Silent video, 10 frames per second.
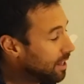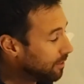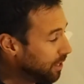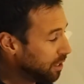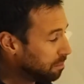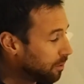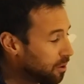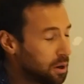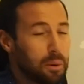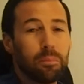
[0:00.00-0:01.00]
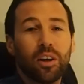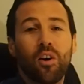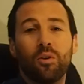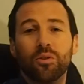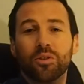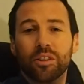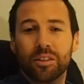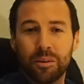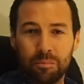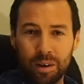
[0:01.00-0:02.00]
This book belongs
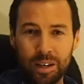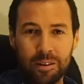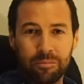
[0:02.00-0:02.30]
to me.